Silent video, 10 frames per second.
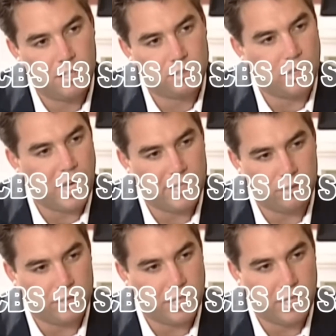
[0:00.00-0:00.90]
So I
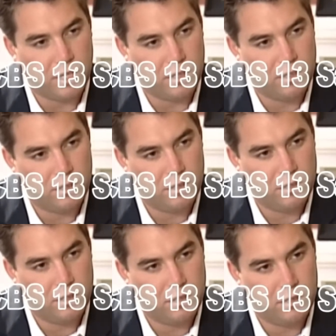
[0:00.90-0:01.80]
don't care
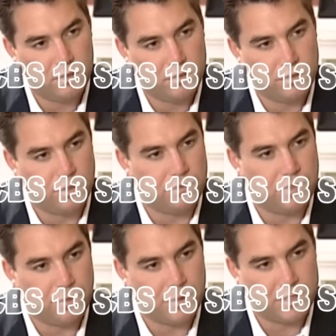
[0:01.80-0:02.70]
to
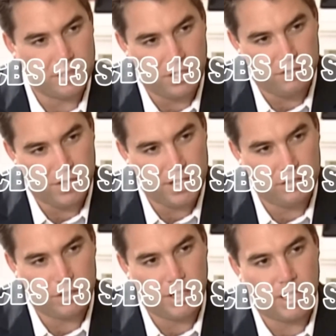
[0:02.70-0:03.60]
defend myself. I
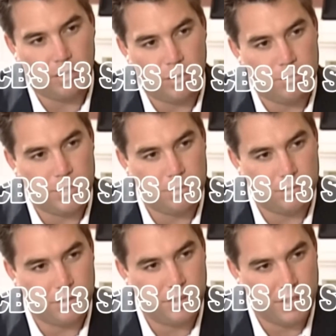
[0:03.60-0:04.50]
don't care what
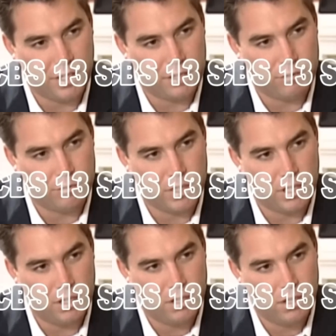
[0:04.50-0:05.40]
people think of
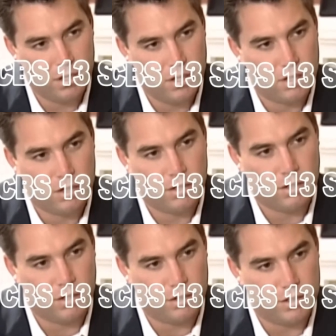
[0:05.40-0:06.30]
me. You
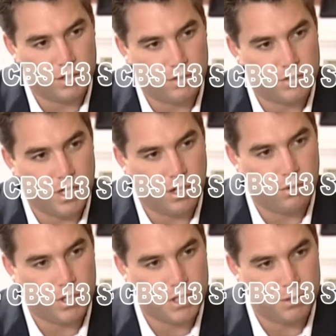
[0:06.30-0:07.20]
know, as I've said,
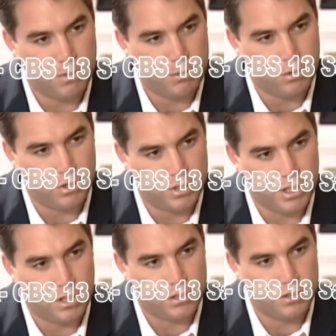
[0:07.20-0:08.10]
question my moral
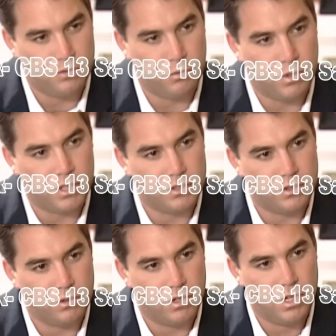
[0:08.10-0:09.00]
character if you want
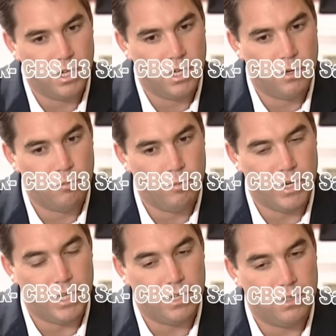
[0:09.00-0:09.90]
to,
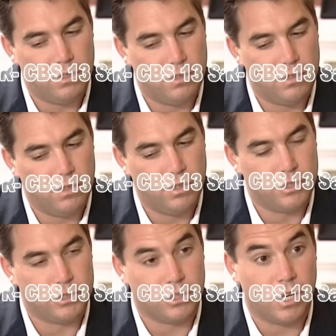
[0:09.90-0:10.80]
but
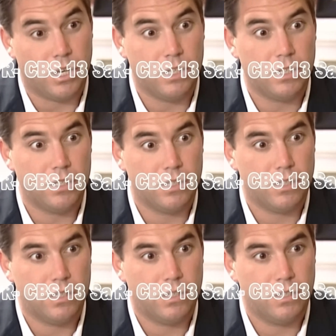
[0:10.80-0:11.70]
look at your heart,
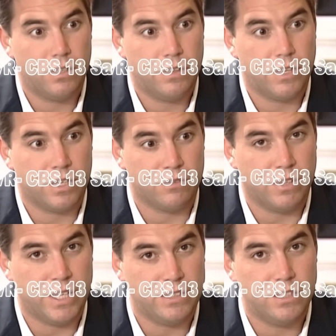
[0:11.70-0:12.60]
think of
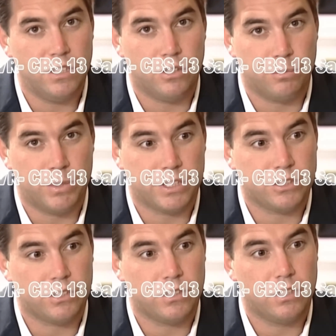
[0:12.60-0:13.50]
Laci, her
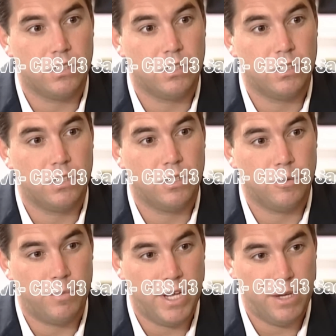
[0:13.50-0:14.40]
picture,
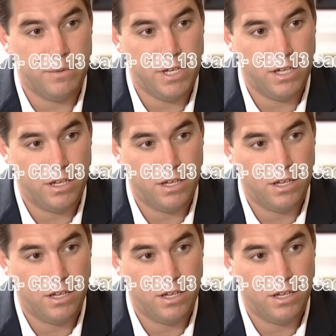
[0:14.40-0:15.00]
baby.